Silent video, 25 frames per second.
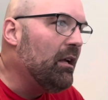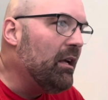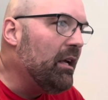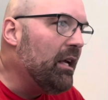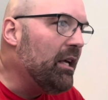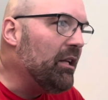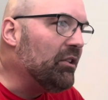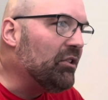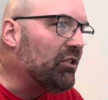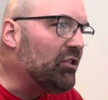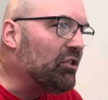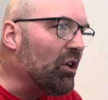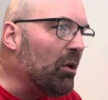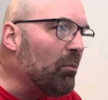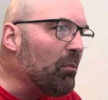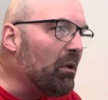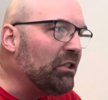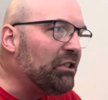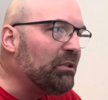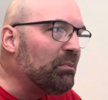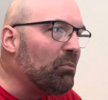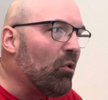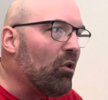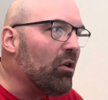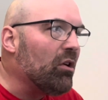It is so
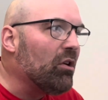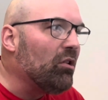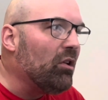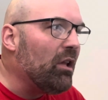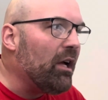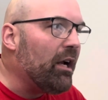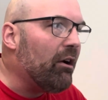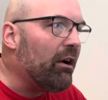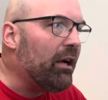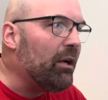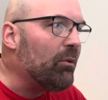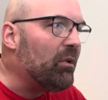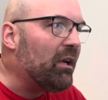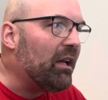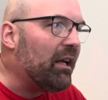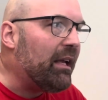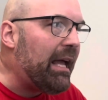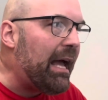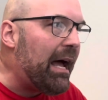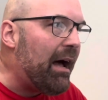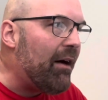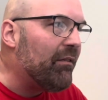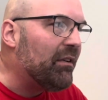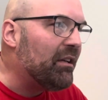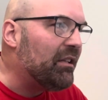much more glaring when a
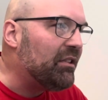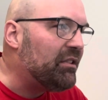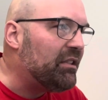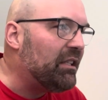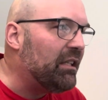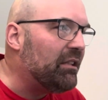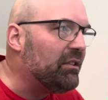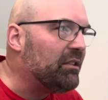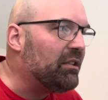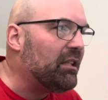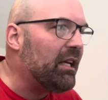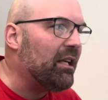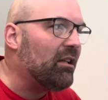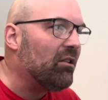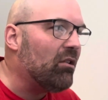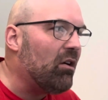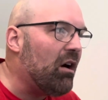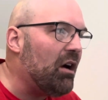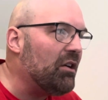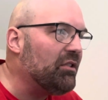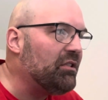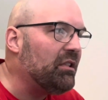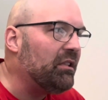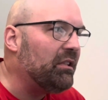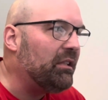Calvinist sins like
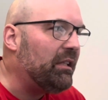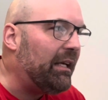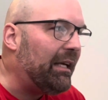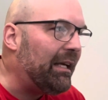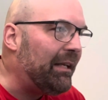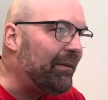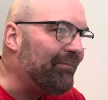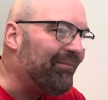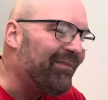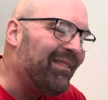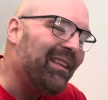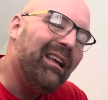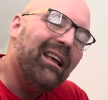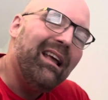Lawson did.